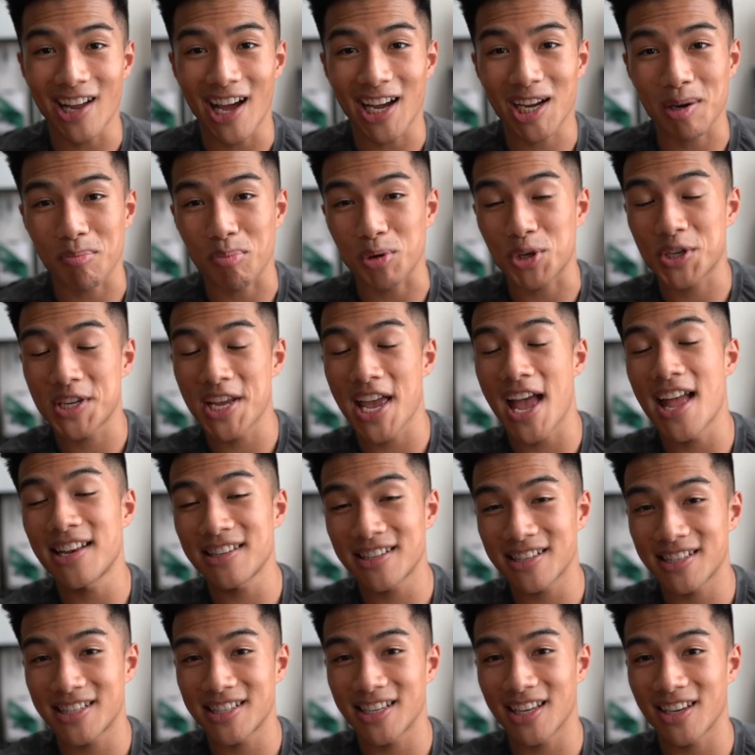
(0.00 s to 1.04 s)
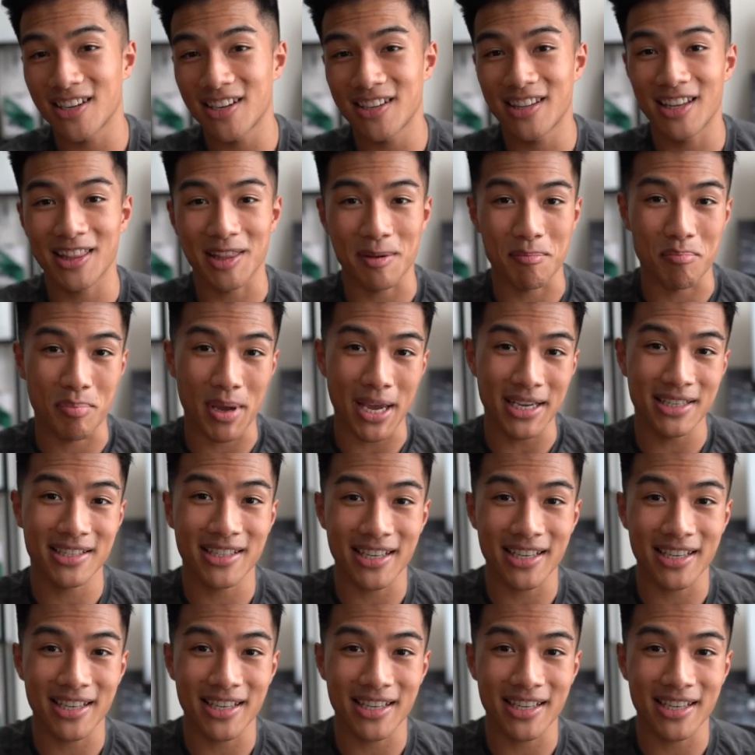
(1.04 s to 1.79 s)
I could pretend to tell you that the bass